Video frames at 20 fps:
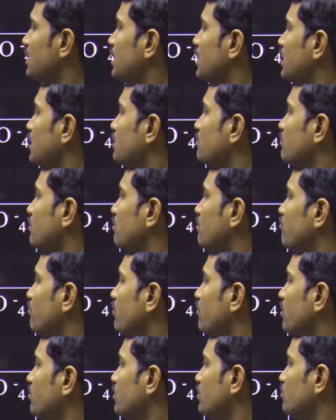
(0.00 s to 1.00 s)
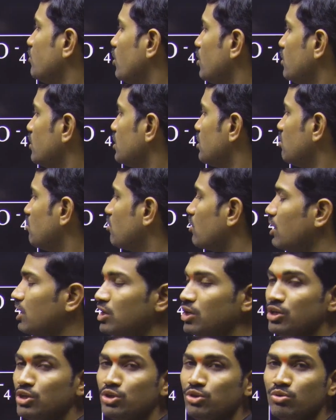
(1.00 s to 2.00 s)
it will form a molecule called
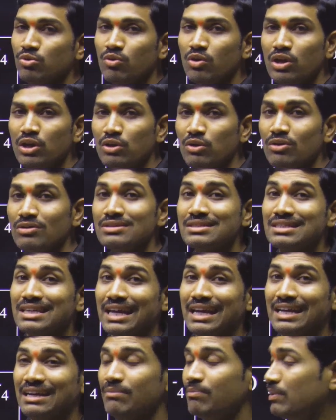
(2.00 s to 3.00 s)
nucleoside.